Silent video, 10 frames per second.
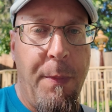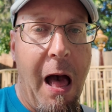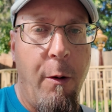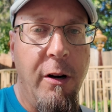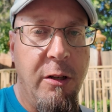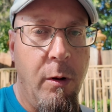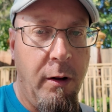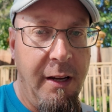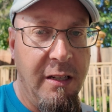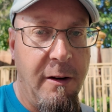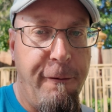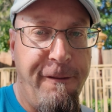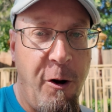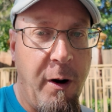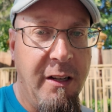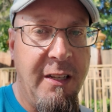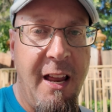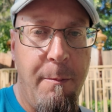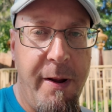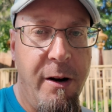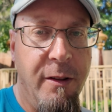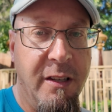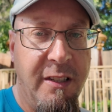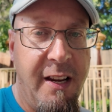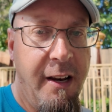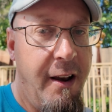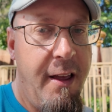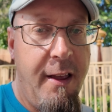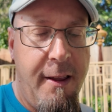power to at least focus and meter the scene.